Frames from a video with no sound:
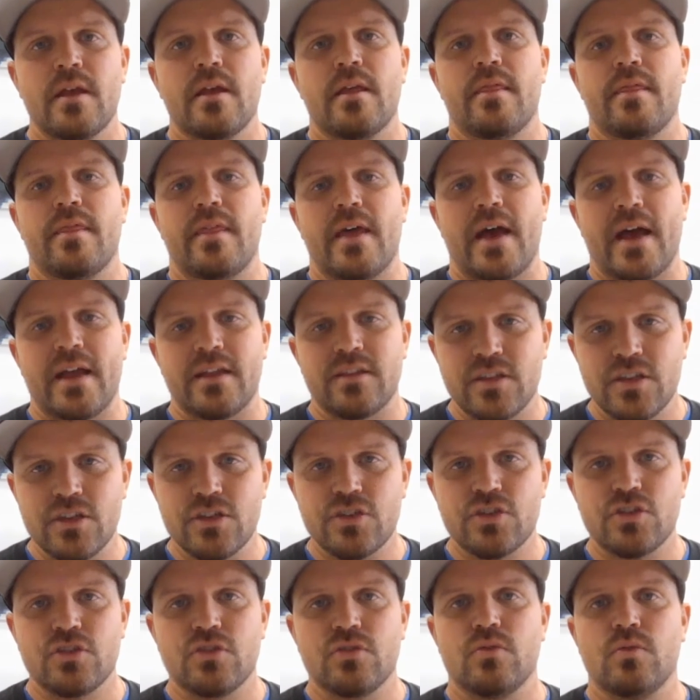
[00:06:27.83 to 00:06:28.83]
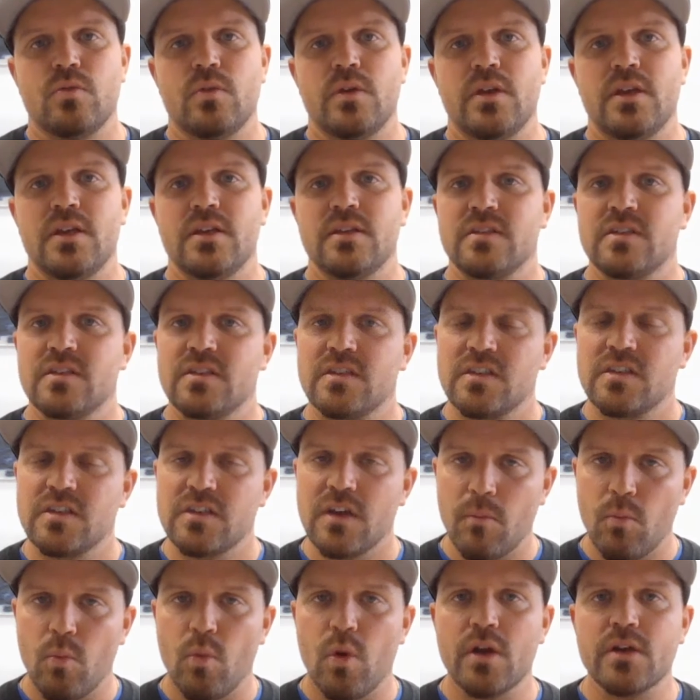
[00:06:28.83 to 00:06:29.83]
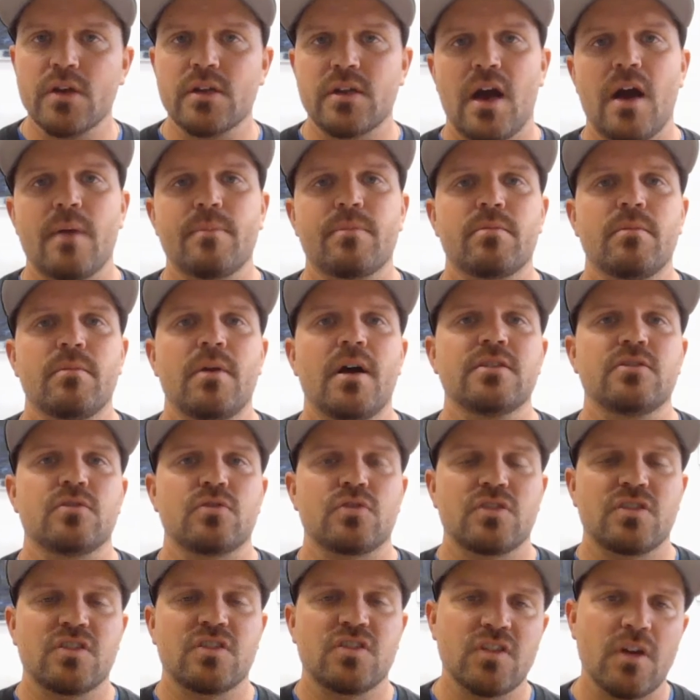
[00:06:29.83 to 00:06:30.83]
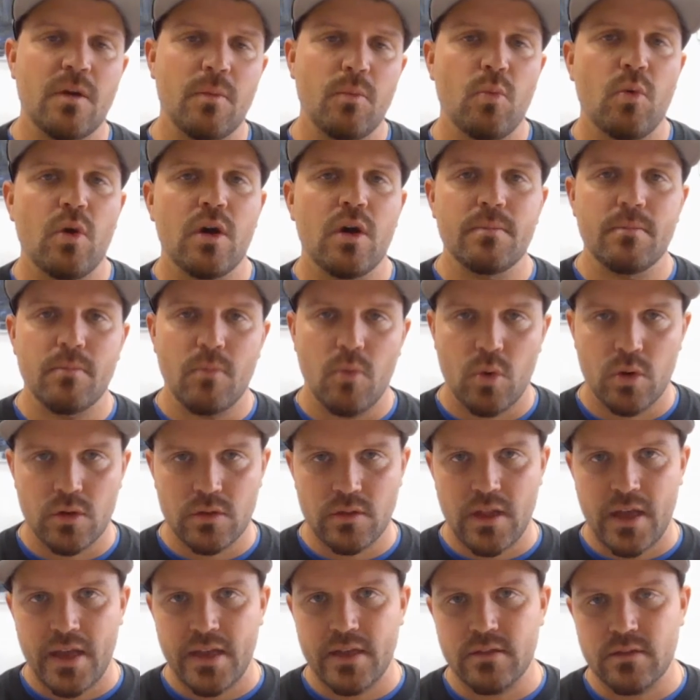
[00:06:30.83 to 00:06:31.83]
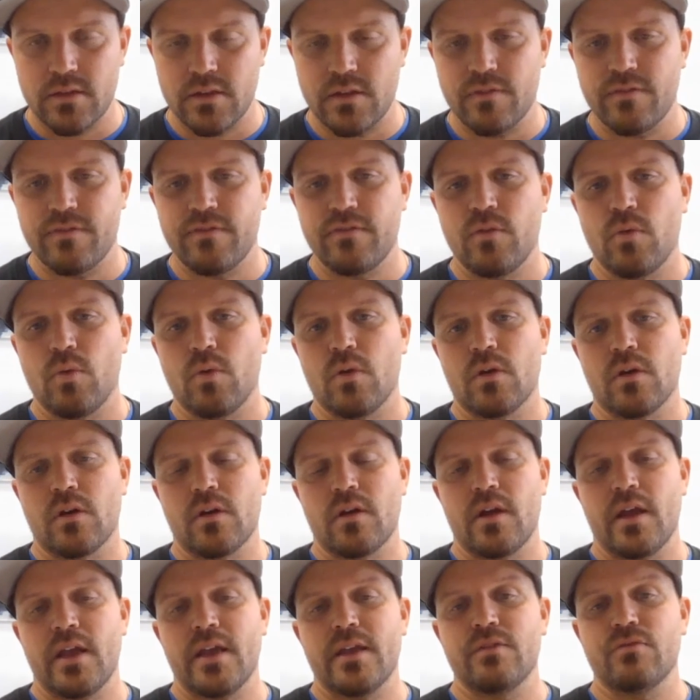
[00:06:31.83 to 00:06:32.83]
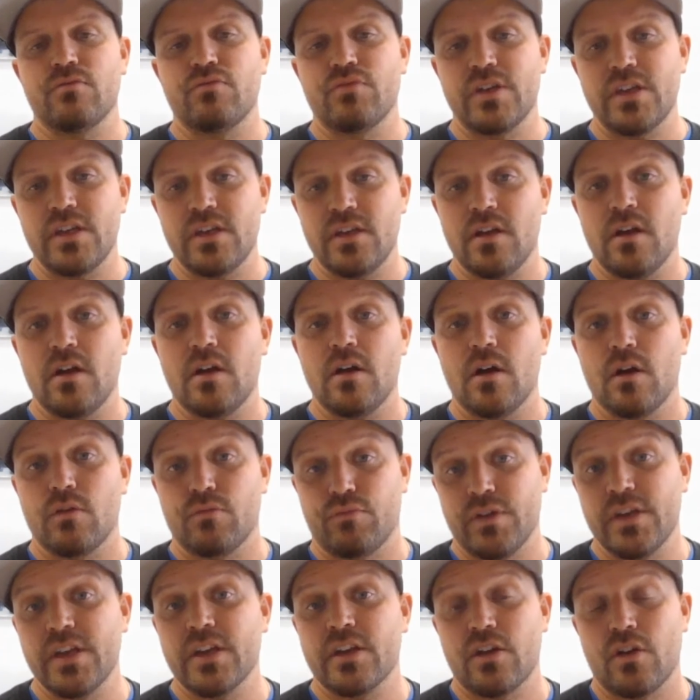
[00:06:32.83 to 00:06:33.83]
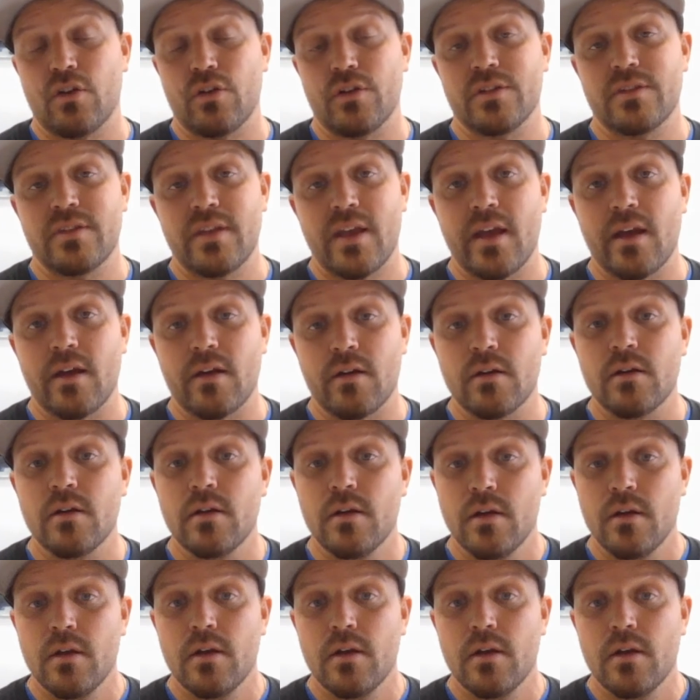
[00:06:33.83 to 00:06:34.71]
that tissue is somewhat compromised or somewhat more likely for a reoccurrent tear,